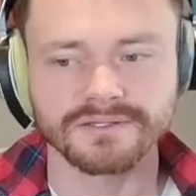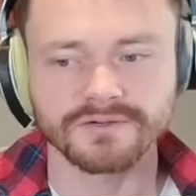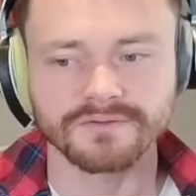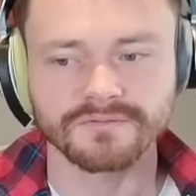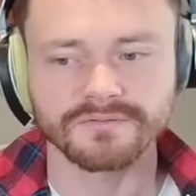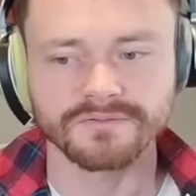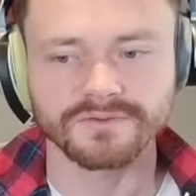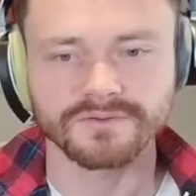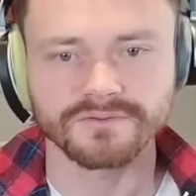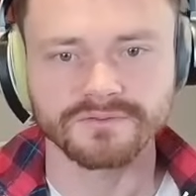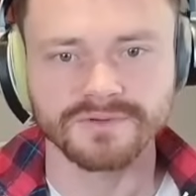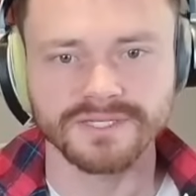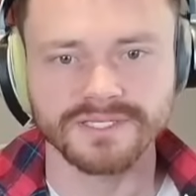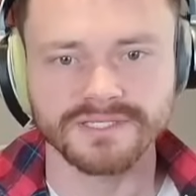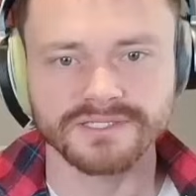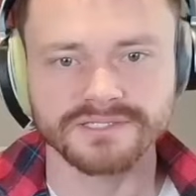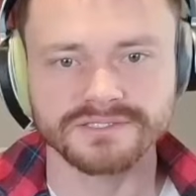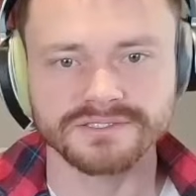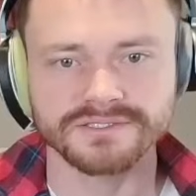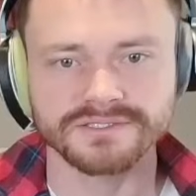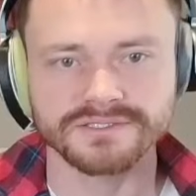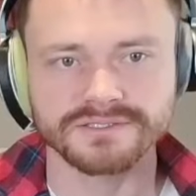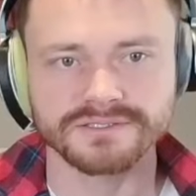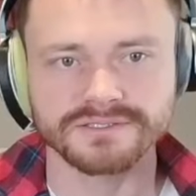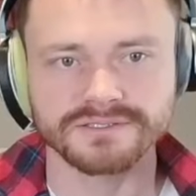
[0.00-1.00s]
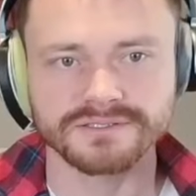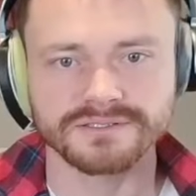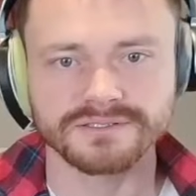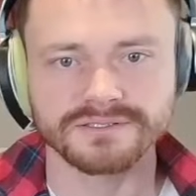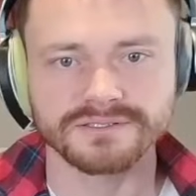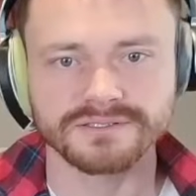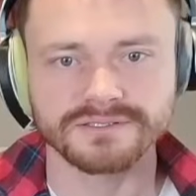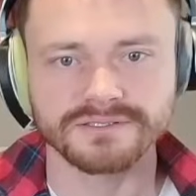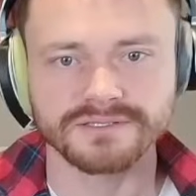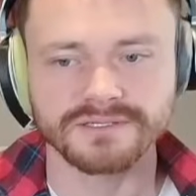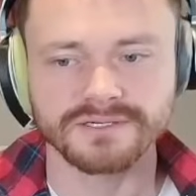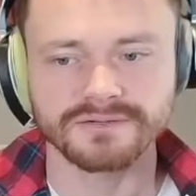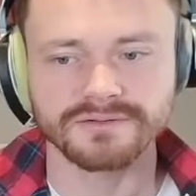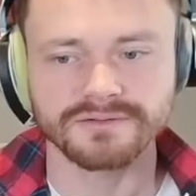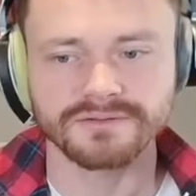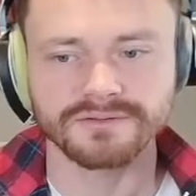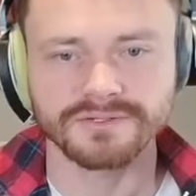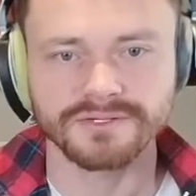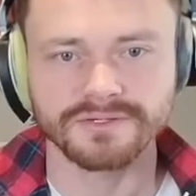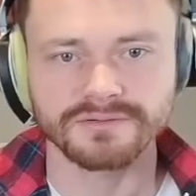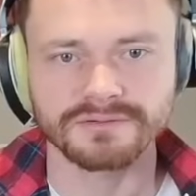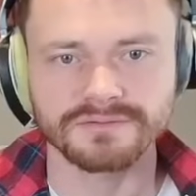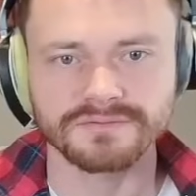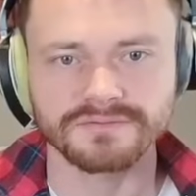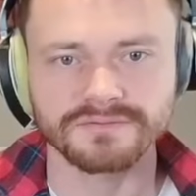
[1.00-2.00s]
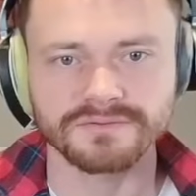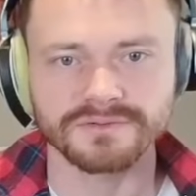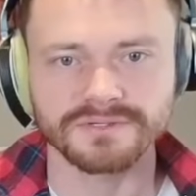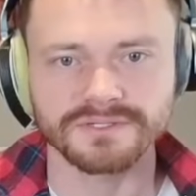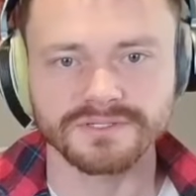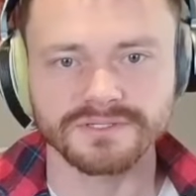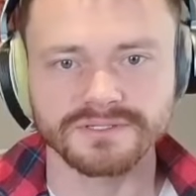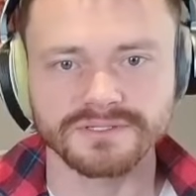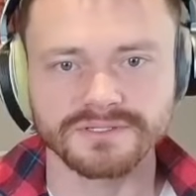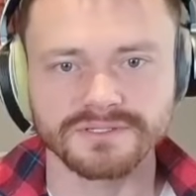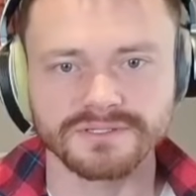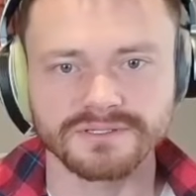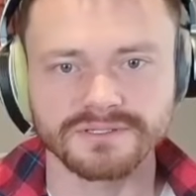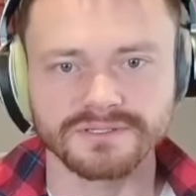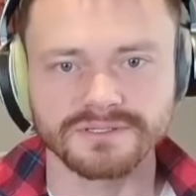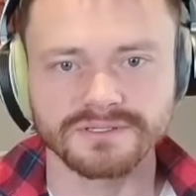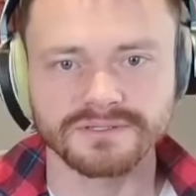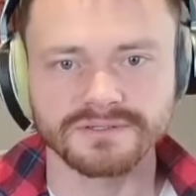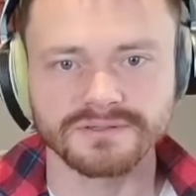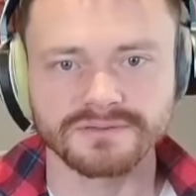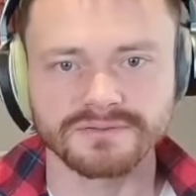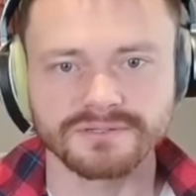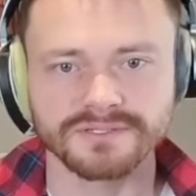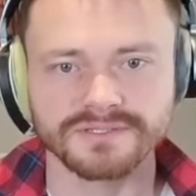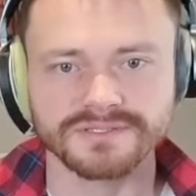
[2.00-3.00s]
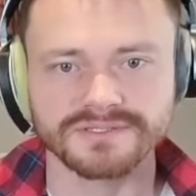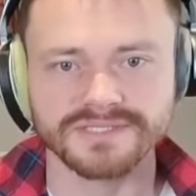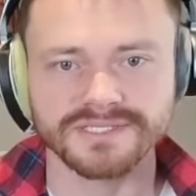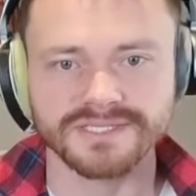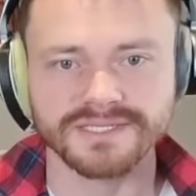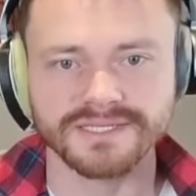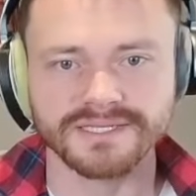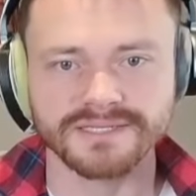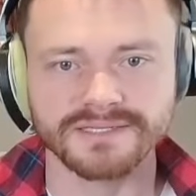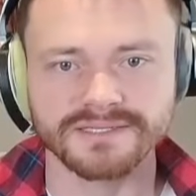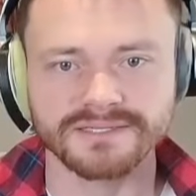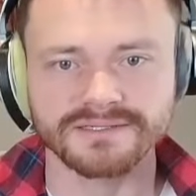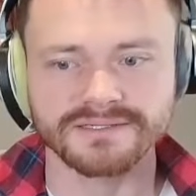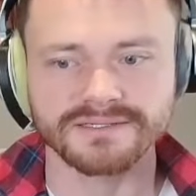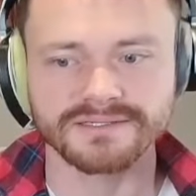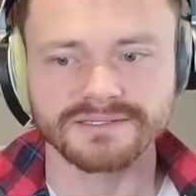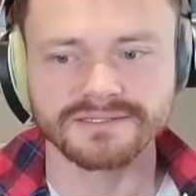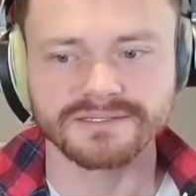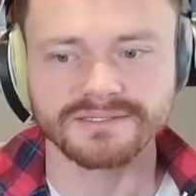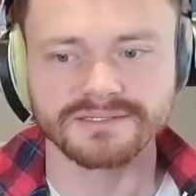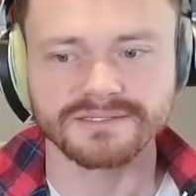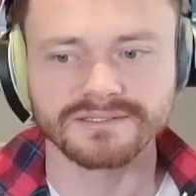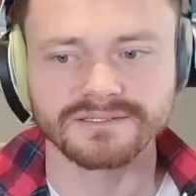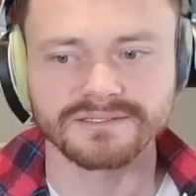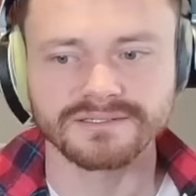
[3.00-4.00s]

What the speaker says: Go for the Rage. Oh, they're going for it. What else you got there?